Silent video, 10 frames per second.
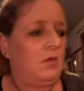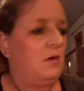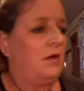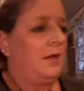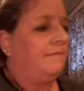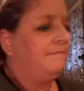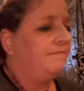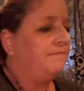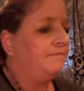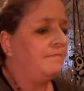Okay.
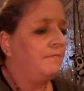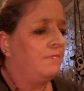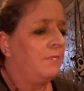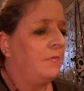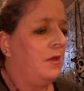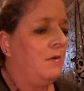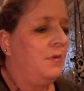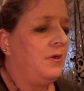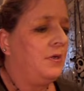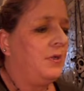I'm
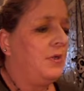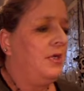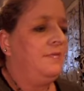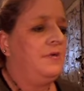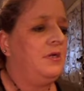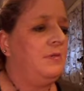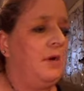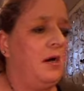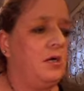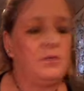gonna leave it in the
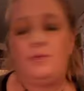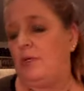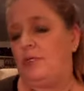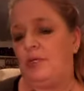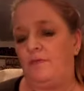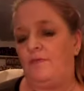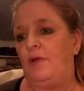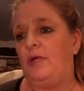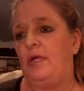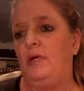box right there for
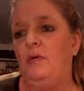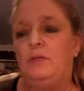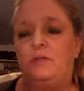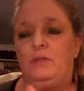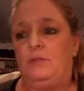right now.